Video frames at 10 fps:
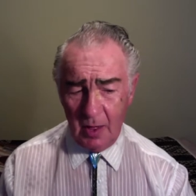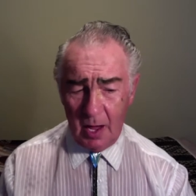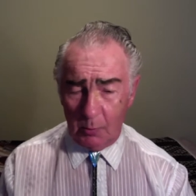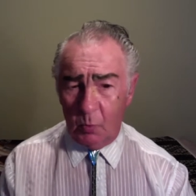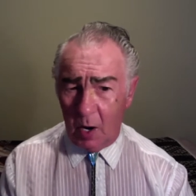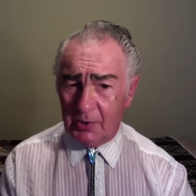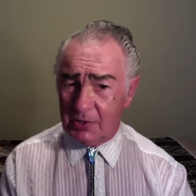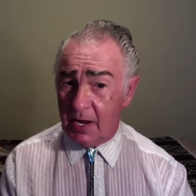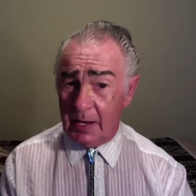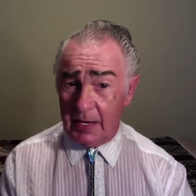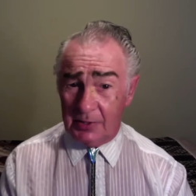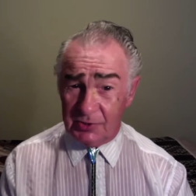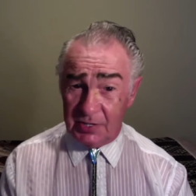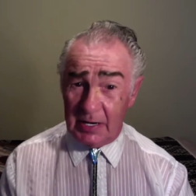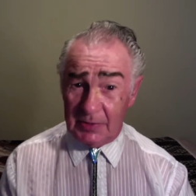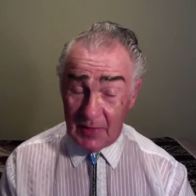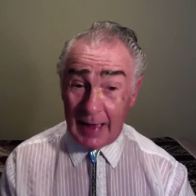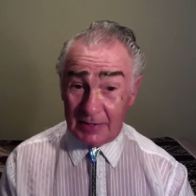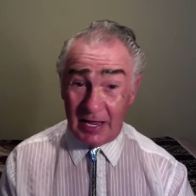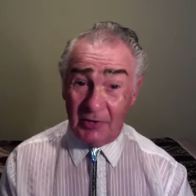And one day, indeed,
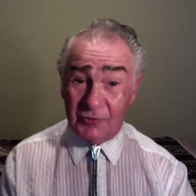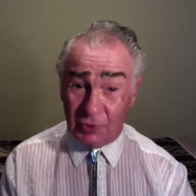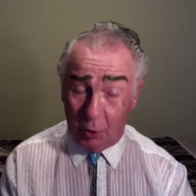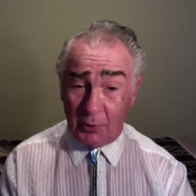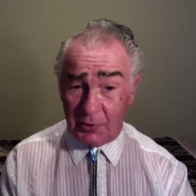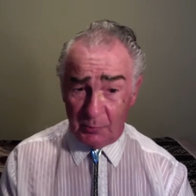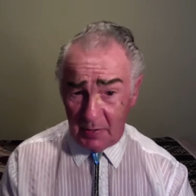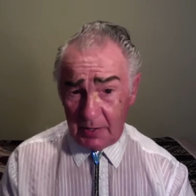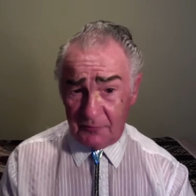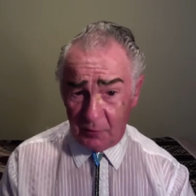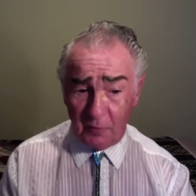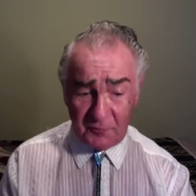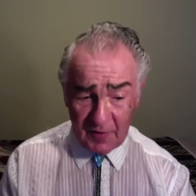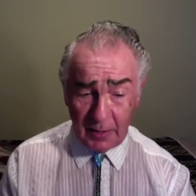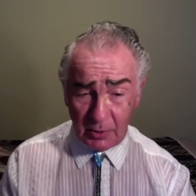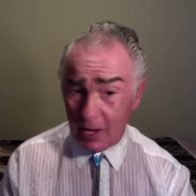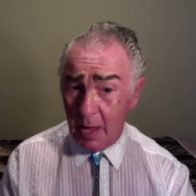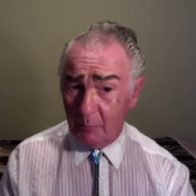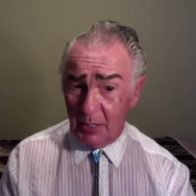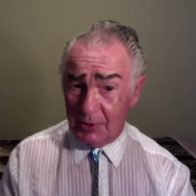that is going to be fulfilled,
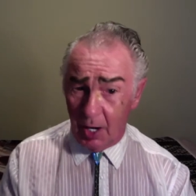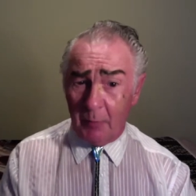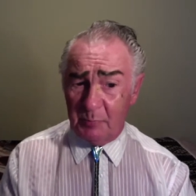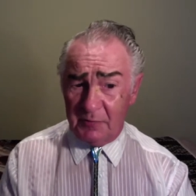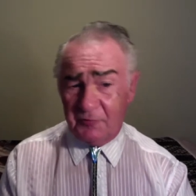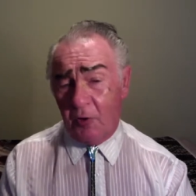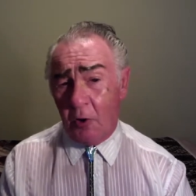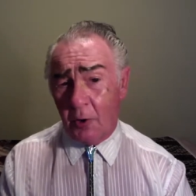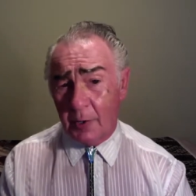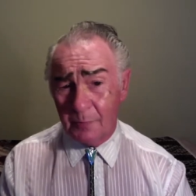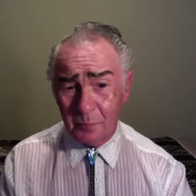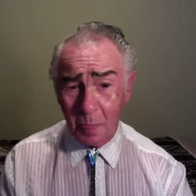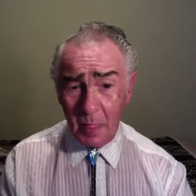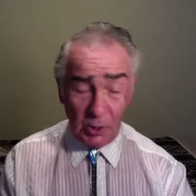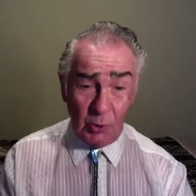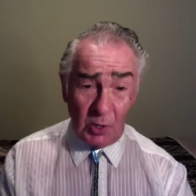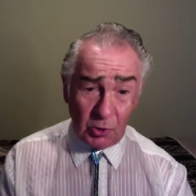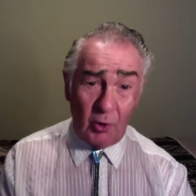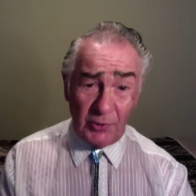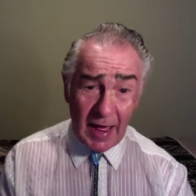but not before you are
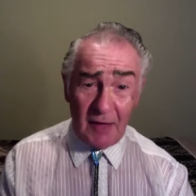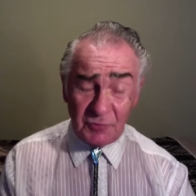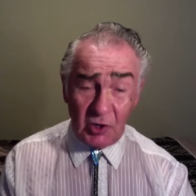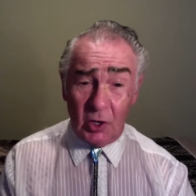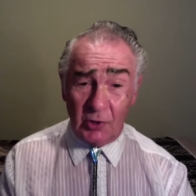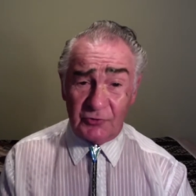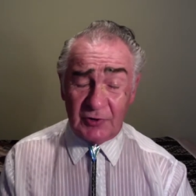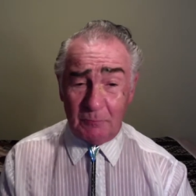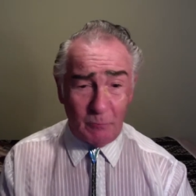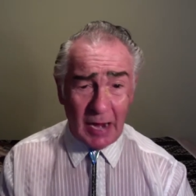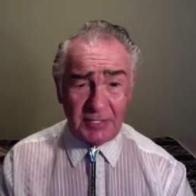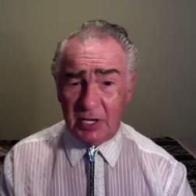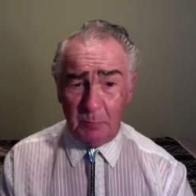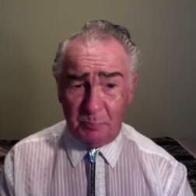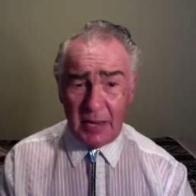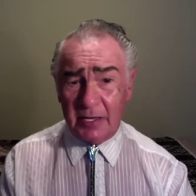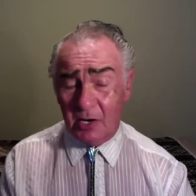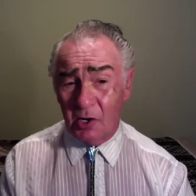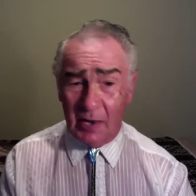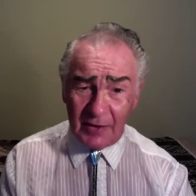going to have to learn some mighty big
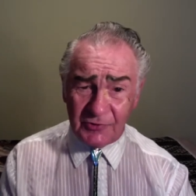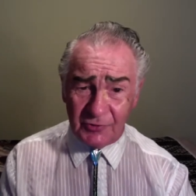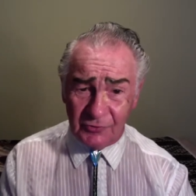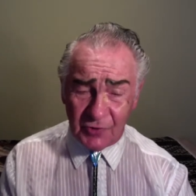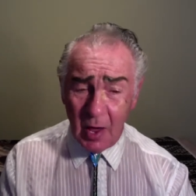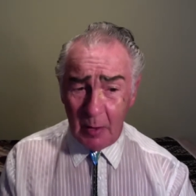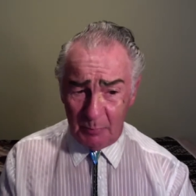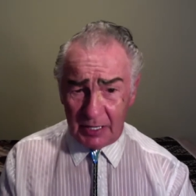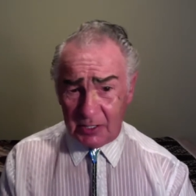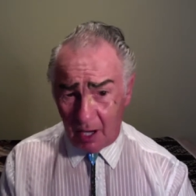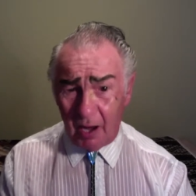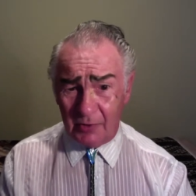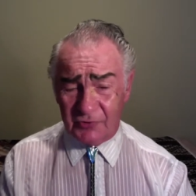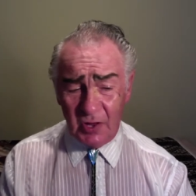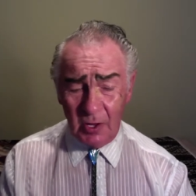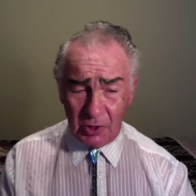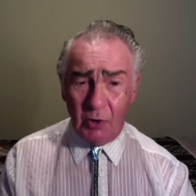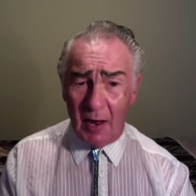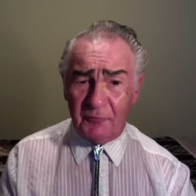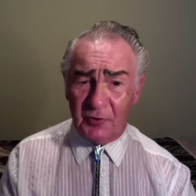lessons because you
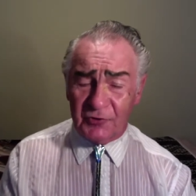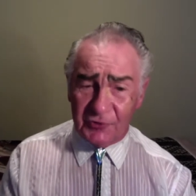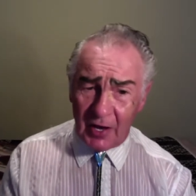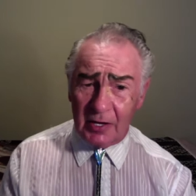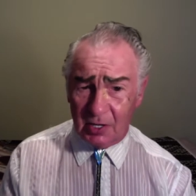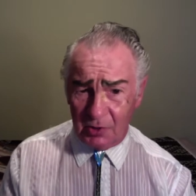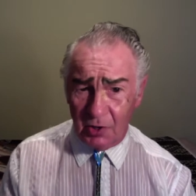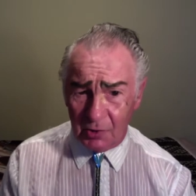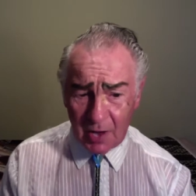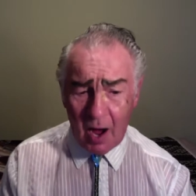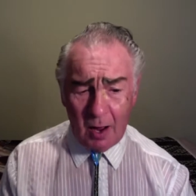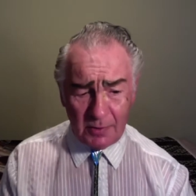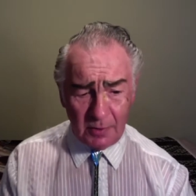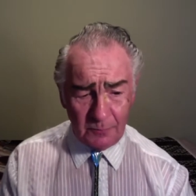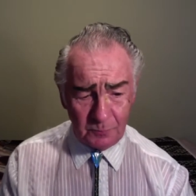have forsaken your God.